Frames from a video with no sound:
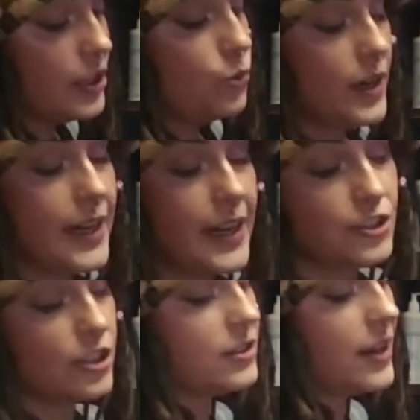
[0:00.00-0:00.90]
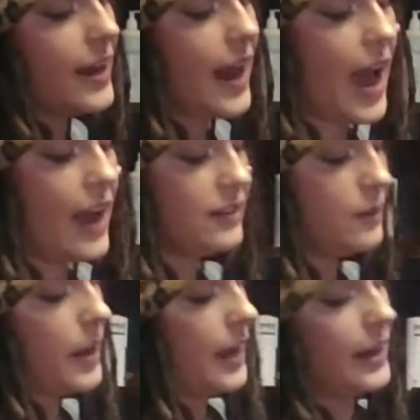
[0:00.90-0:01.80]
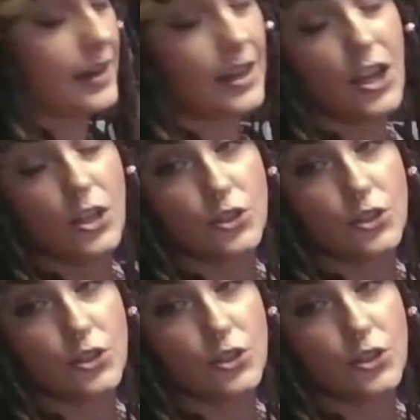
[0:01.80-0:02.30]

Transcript: and you want to get your client acclimated